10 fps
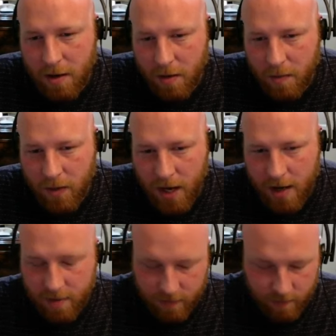kind
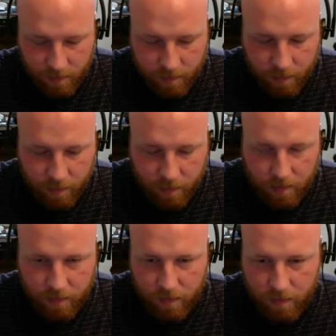of
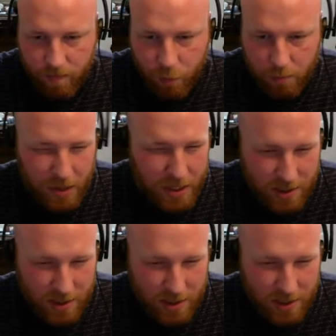replaced